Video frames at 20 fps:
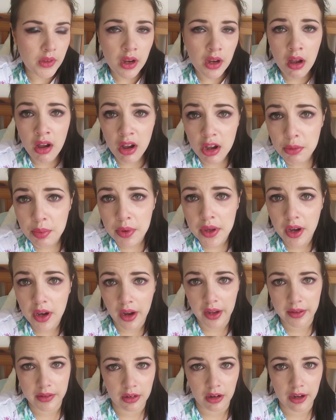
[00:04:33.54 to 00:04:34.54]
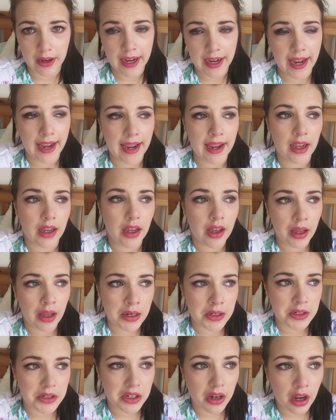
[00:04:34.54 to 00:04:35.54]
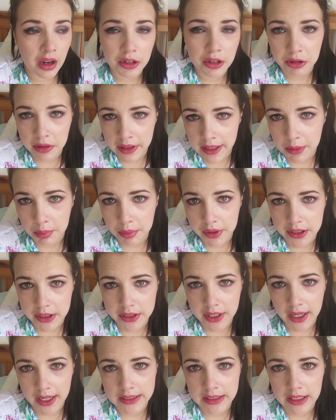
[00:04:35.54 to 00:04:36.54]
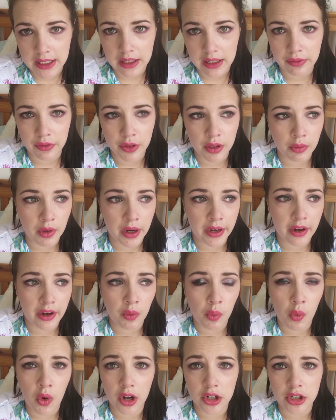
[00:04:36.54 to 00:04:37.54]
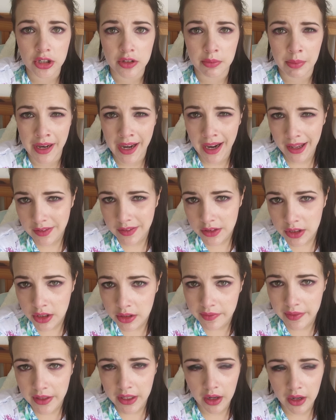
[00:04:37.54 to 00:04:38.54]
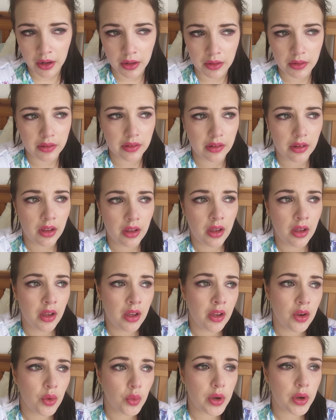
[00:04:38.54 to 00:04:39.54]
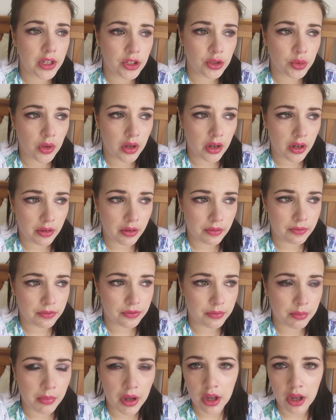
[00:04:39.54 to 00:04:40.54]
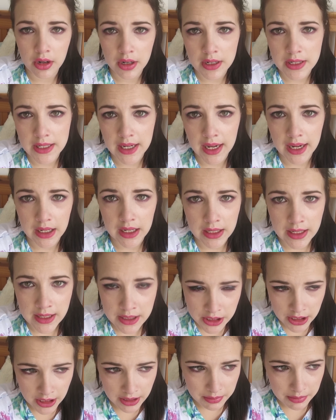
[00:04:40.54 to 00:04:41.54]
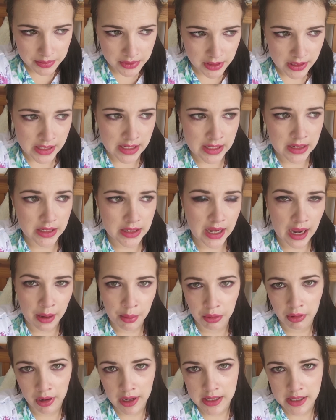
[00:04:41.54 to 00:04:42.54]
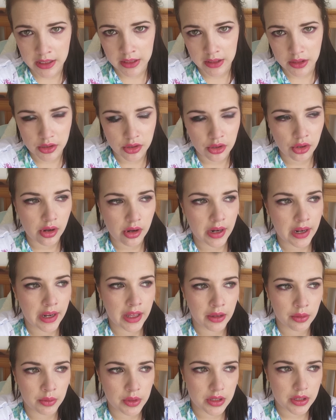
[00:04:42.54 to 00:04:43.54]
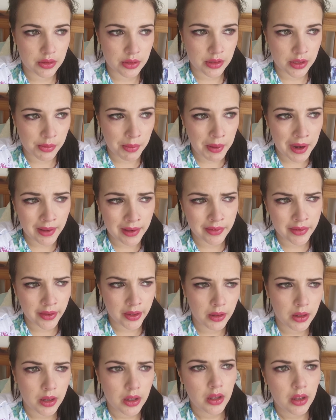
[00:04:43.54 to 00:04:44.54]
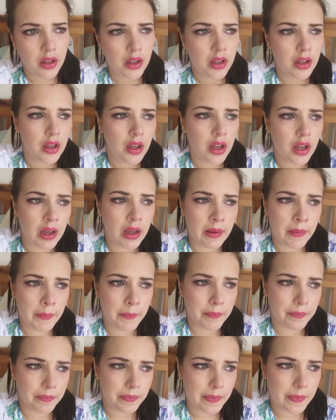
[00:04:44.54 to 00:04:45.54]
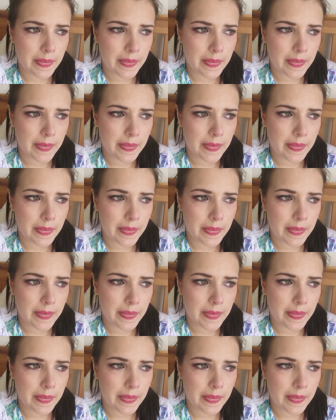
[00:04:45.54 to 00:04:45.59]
I hope you guys are okay, and I'd really appreciate it if you went and watched my last two videos, which were of my holiday in Egypt. I did camel riding and snorkeling, which was amazing, um,